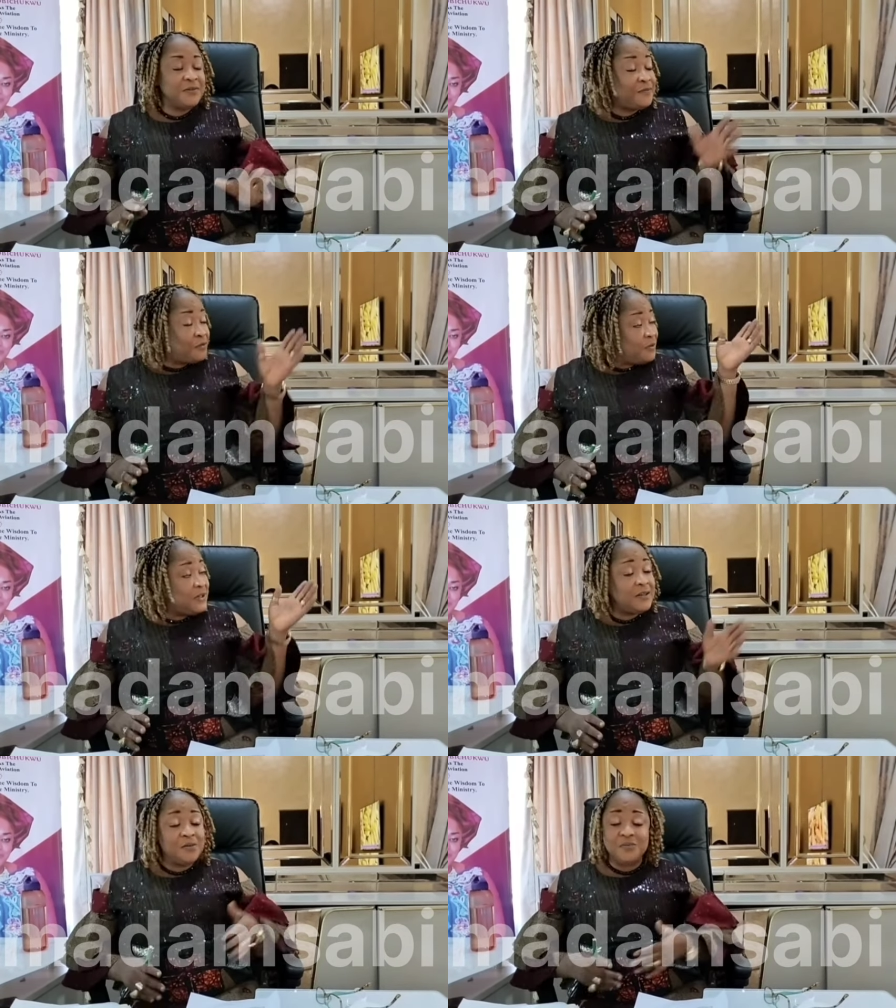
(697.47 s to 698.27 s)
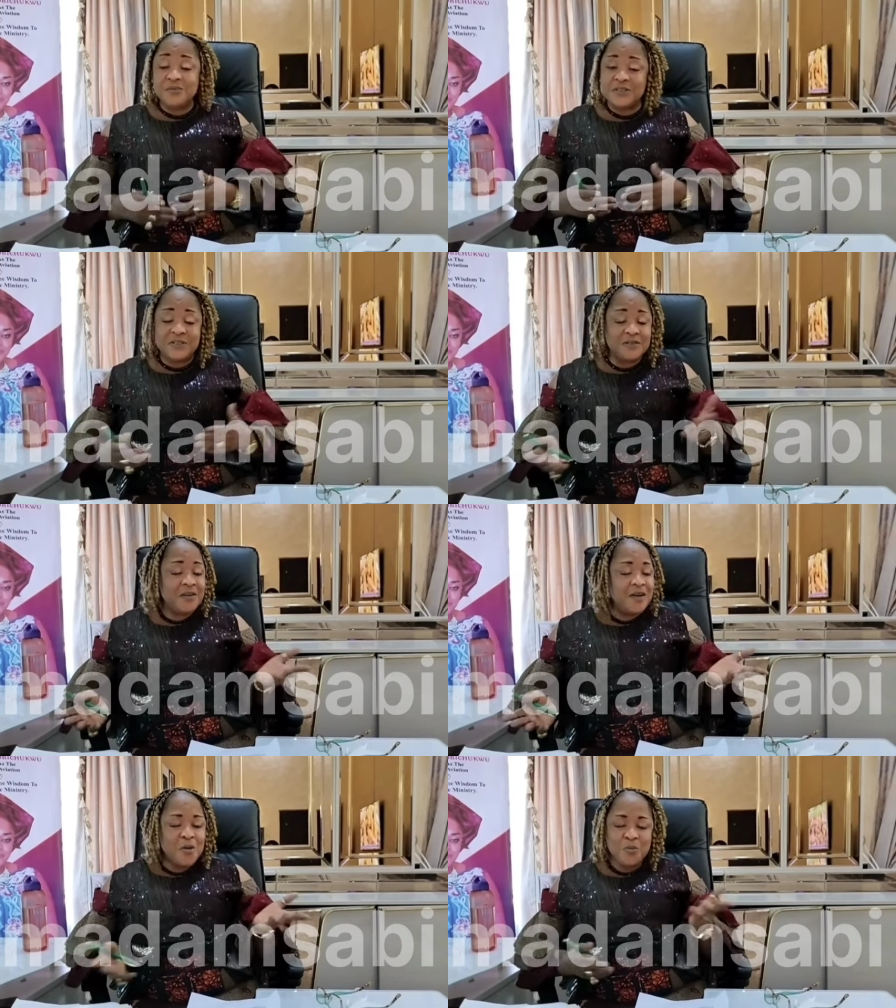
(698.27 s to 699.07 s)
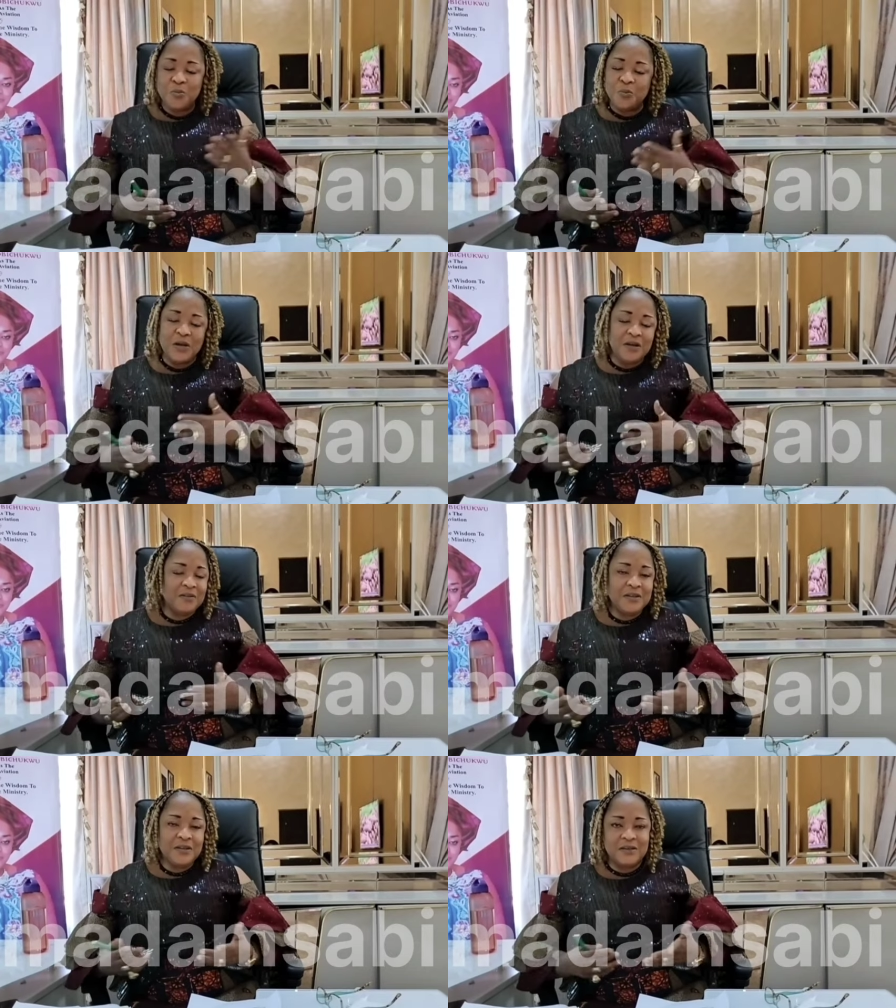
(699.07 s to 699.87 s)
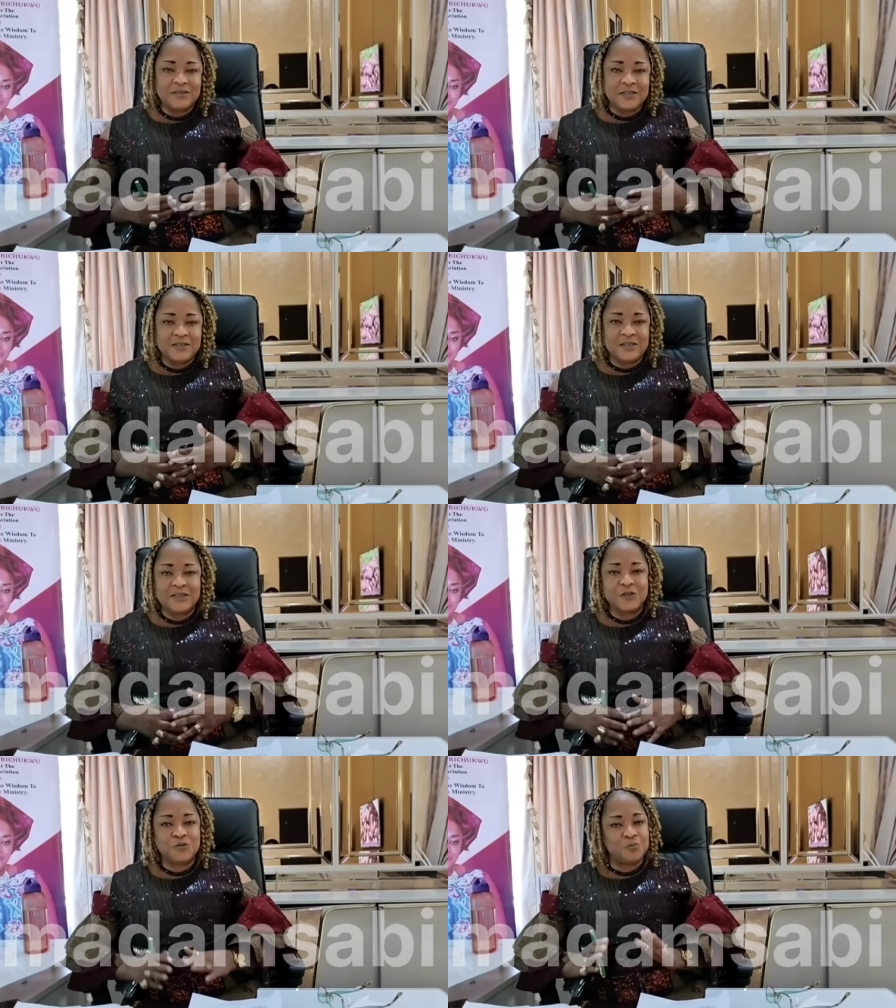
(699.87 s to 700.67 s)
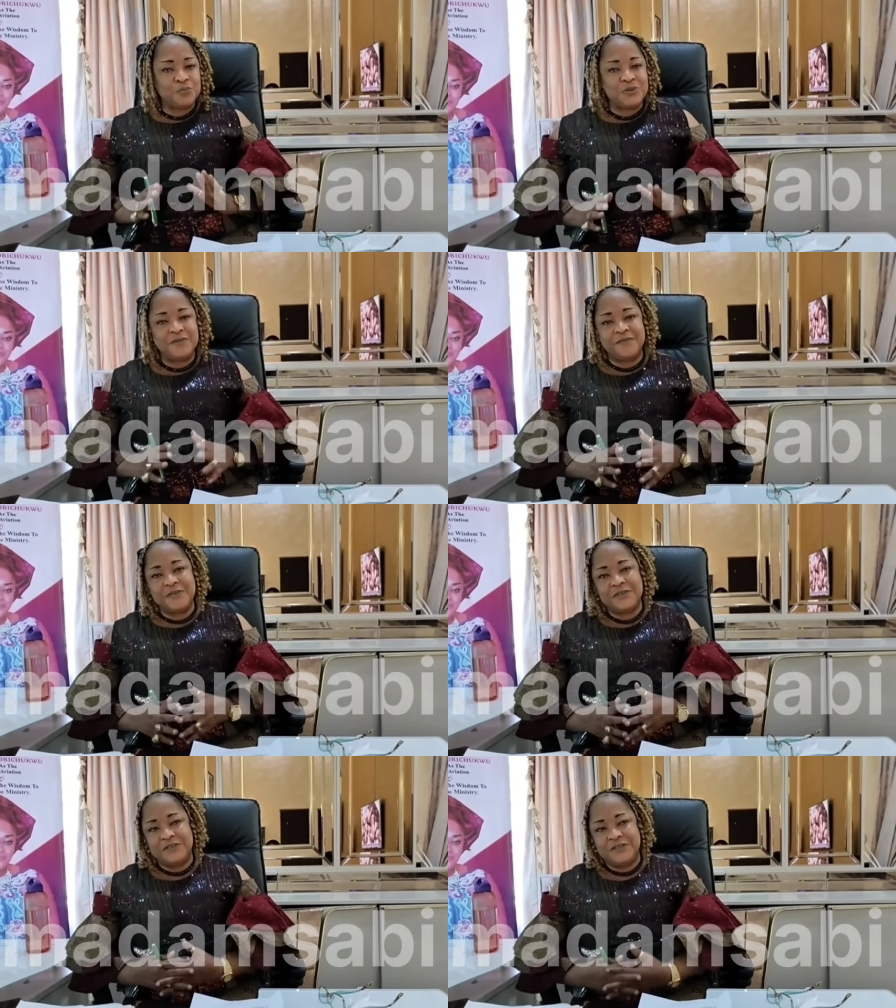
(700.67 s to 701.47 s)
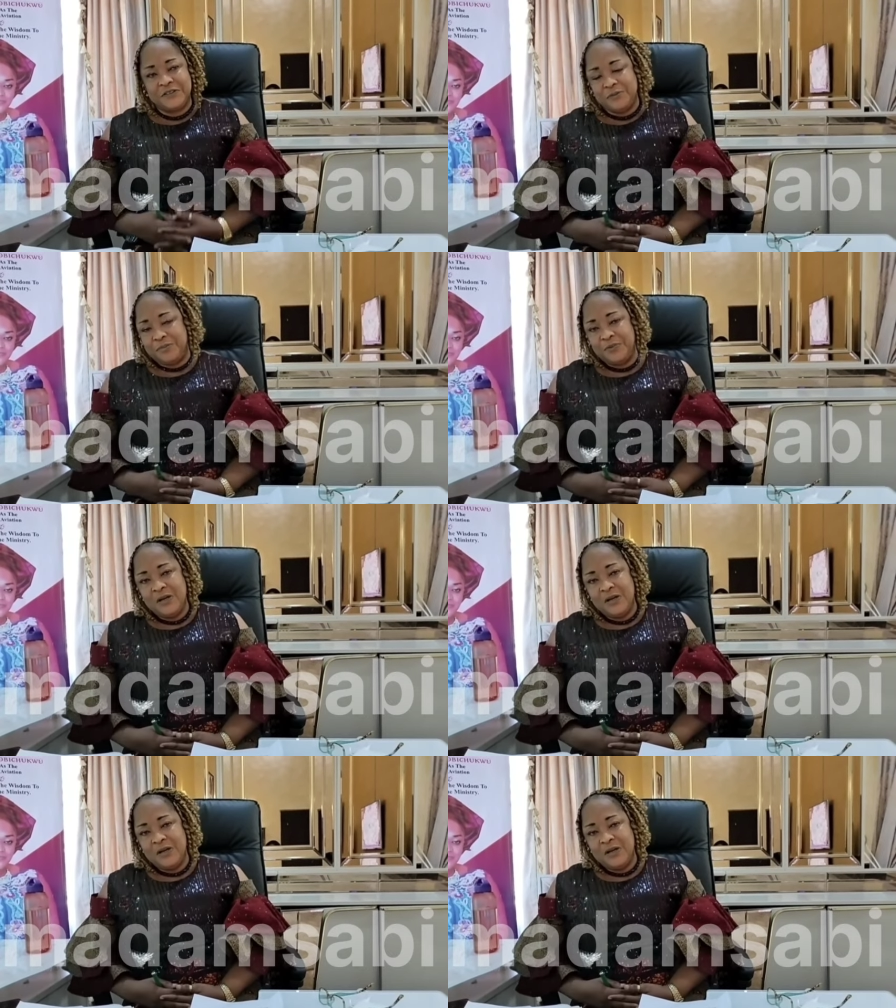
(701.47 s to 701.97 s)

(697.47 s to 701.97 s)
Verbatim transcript: If you go there now, you see people are running health skater to put everything in shape.